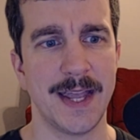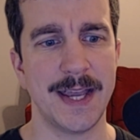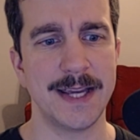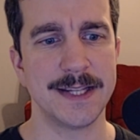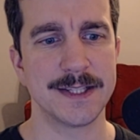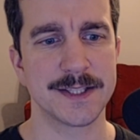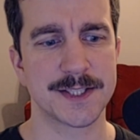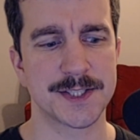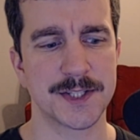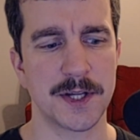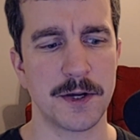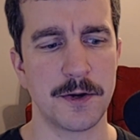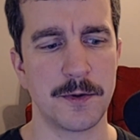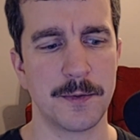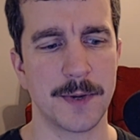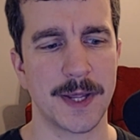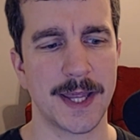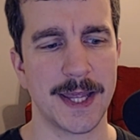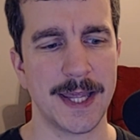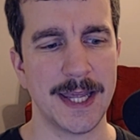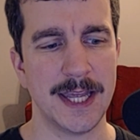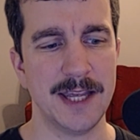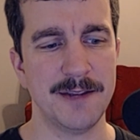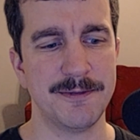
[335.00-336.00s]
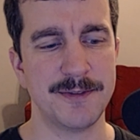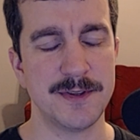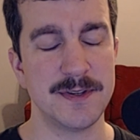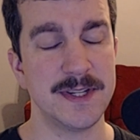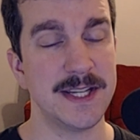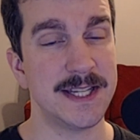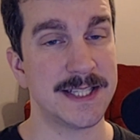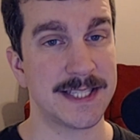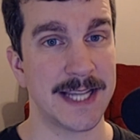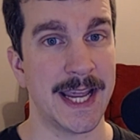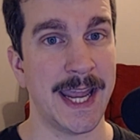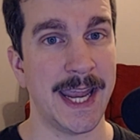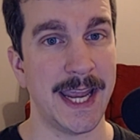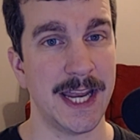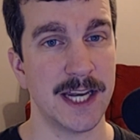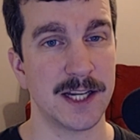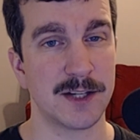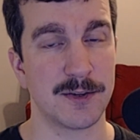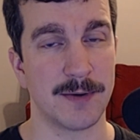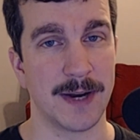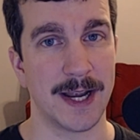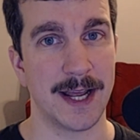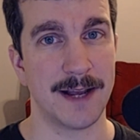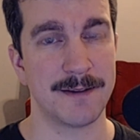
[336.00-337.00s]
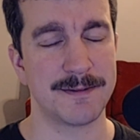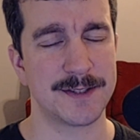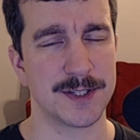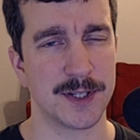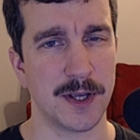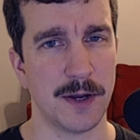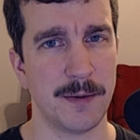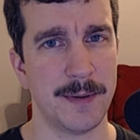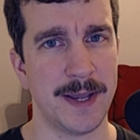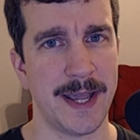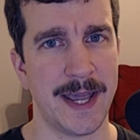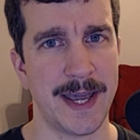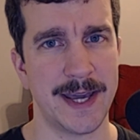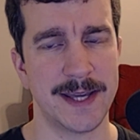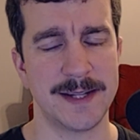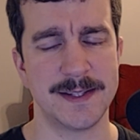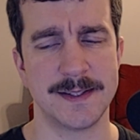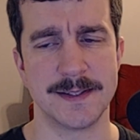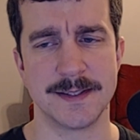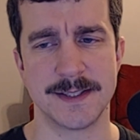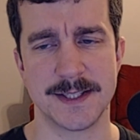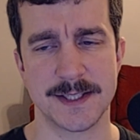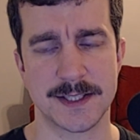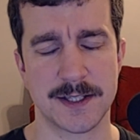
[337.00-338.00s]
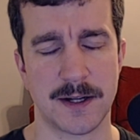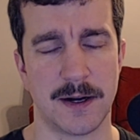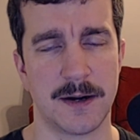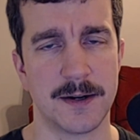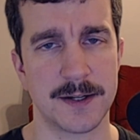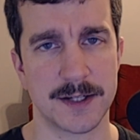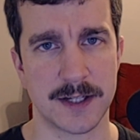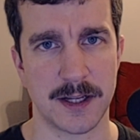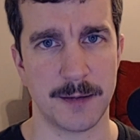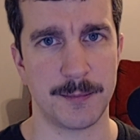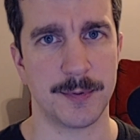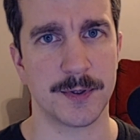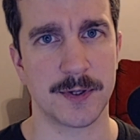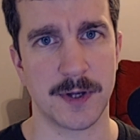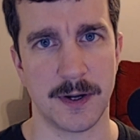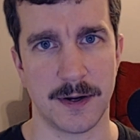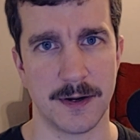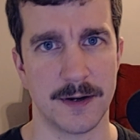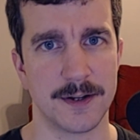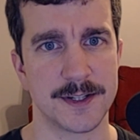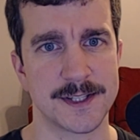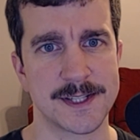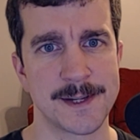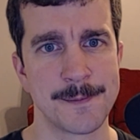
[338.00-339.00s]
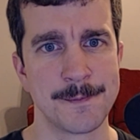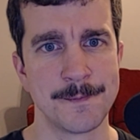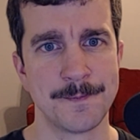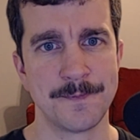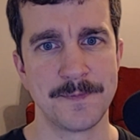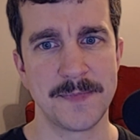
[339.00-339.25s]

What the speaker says: And so if you need to handcraft, go ahead and discard a couple cards